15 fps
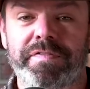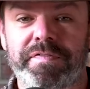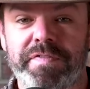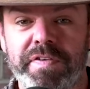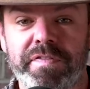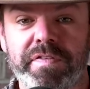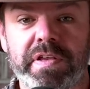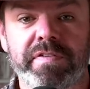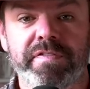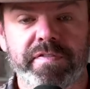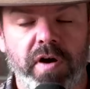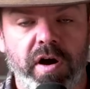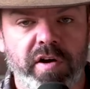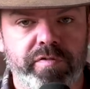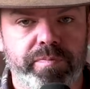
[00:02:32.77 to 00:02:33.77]

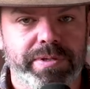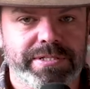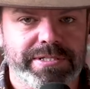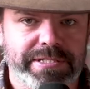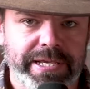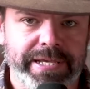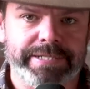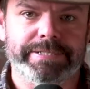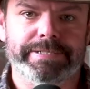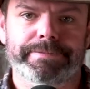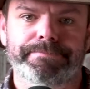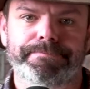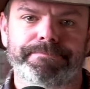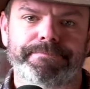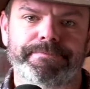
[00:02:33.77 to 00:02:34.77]
55%
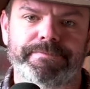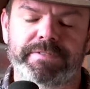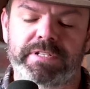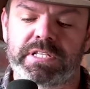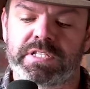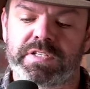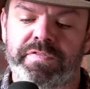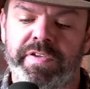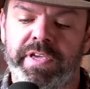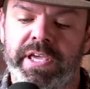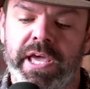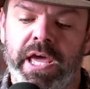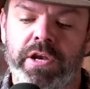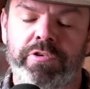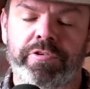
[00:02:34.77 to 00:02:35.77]
for the severe
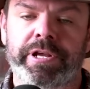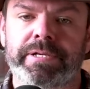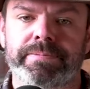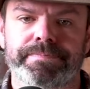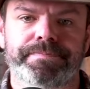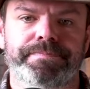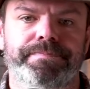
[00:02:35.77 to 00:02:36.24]
category.